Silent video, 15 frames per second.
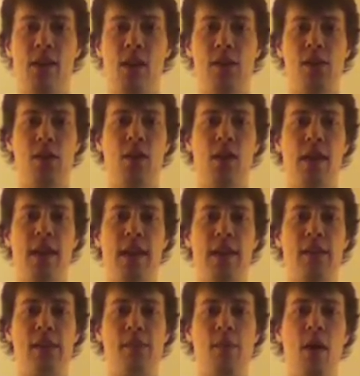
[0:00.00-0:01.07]
also looking
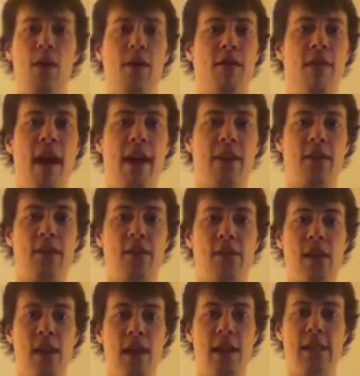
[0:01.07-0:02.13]
at smaller
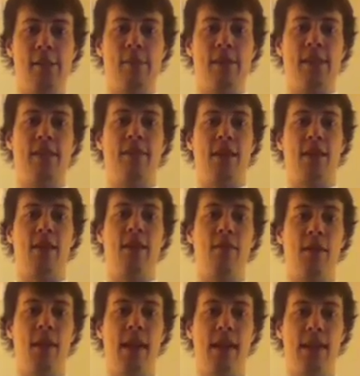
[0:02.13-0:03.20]
factors specifically
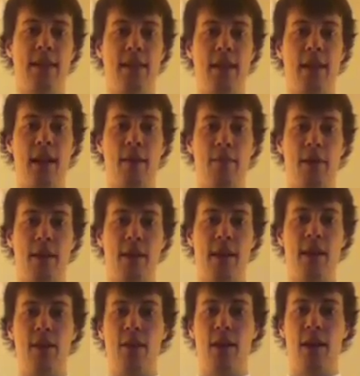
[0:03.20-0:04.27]
related to the company that
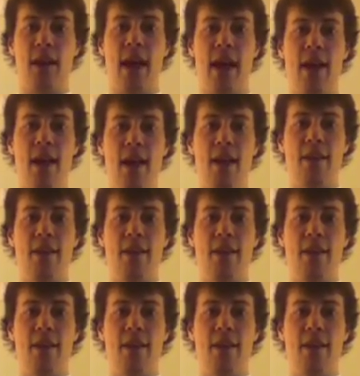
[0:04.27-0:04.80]
you're looking at